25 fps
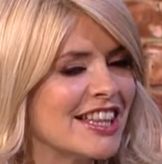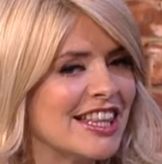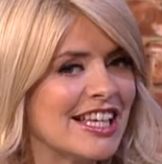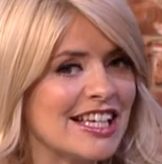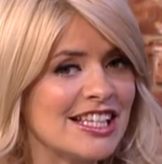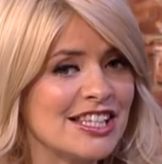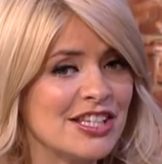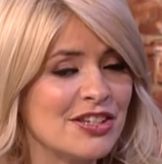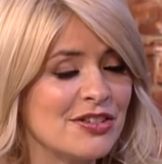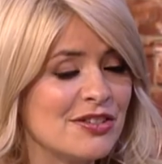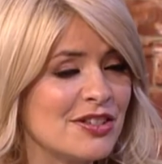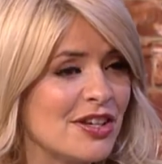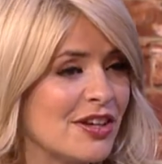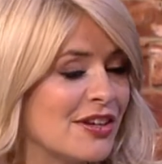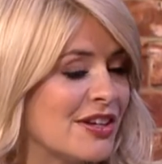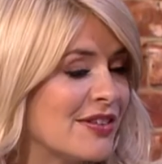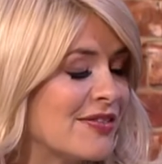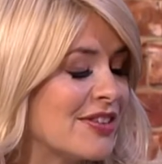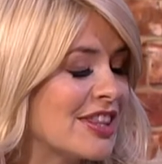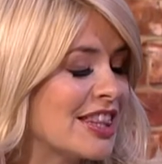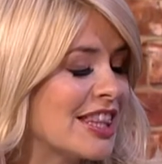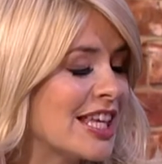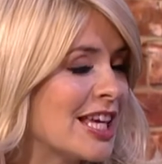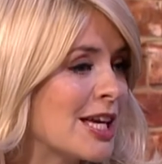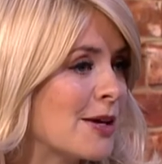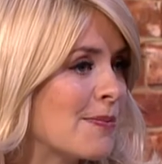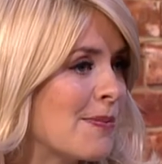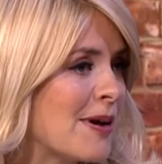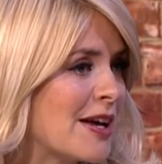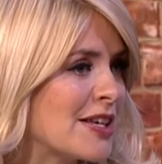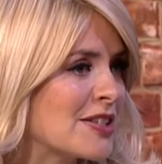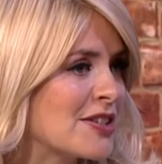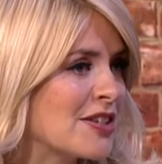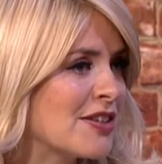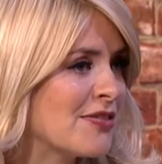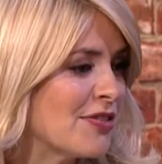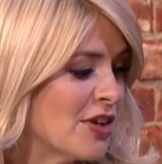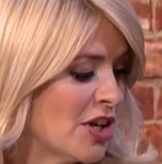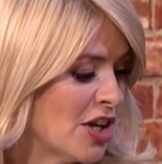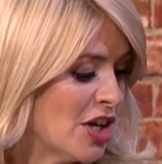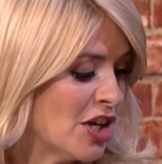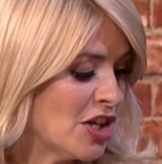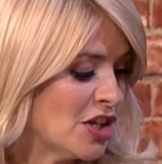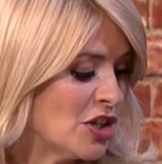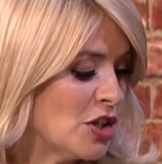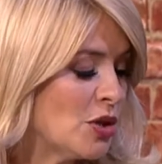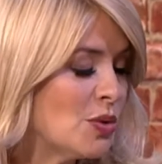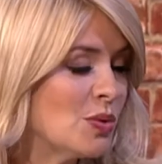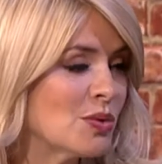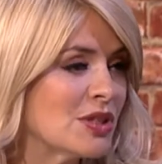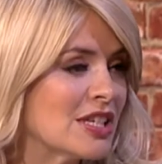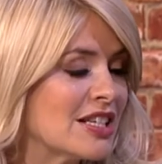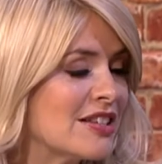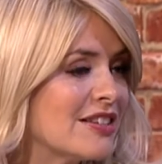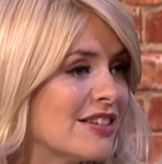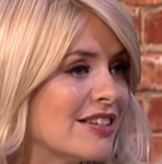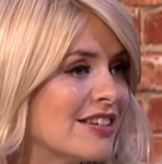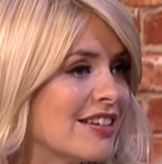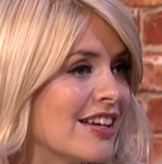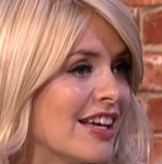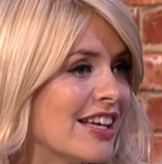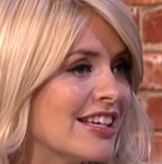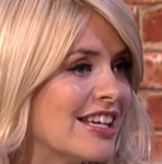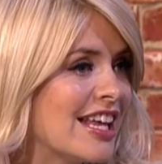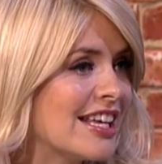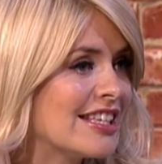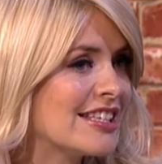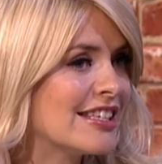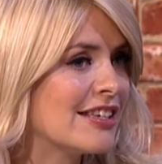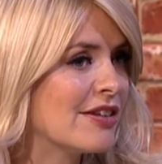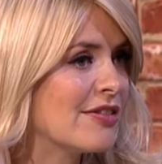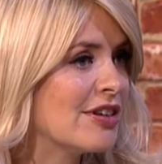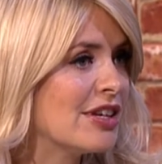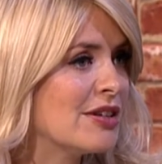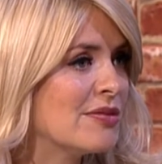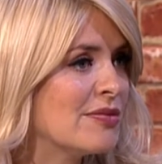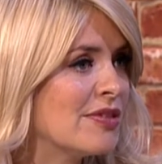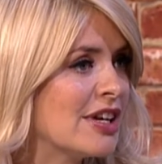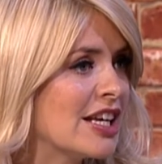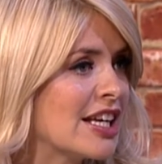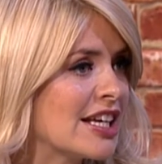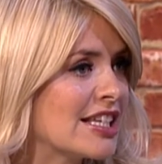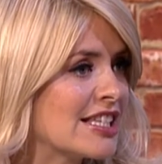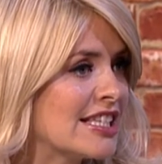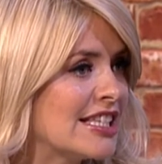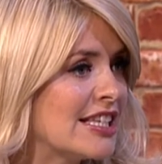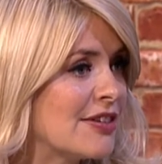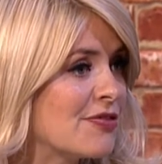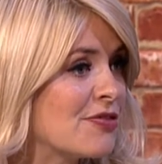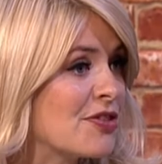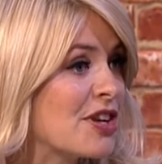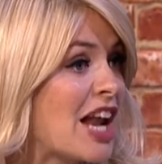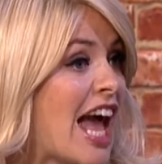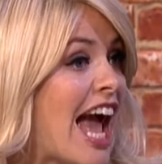things that you don't even think about. Sort of, you didn't necessarily realise different